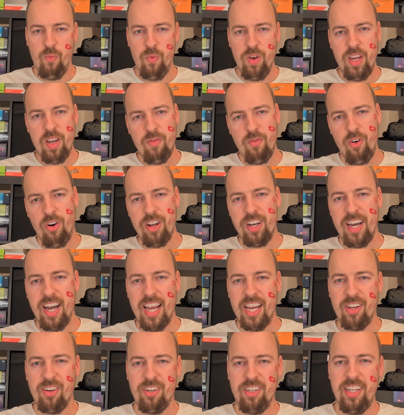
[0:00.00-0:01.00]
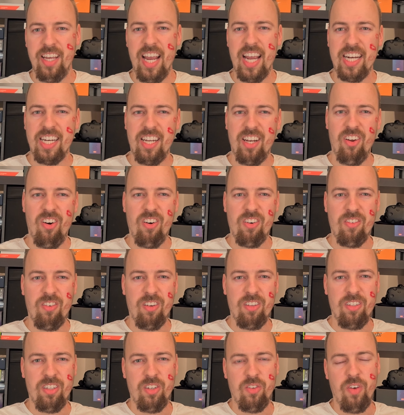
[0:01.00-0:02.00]
We avoid eye contact in awkward
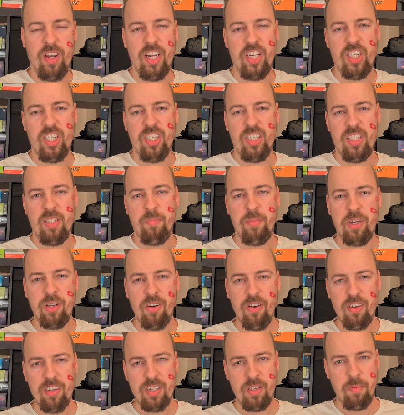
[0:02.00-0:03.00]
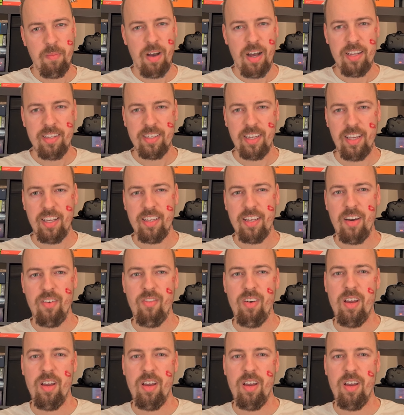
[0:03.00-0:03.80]
situations because masking our